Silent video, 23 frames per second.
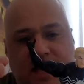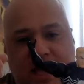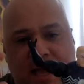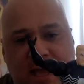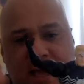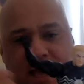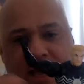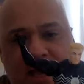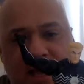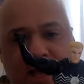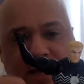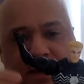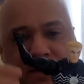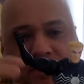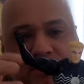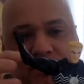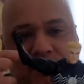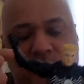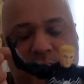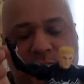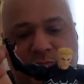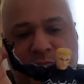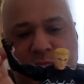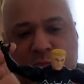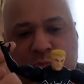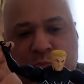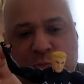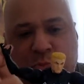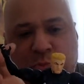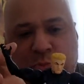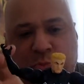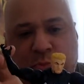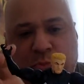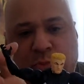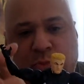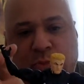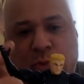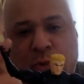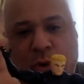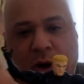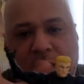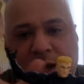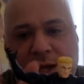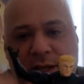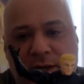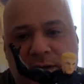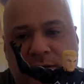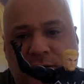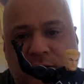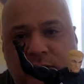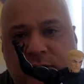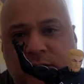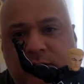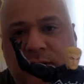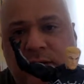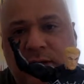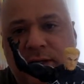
tad wider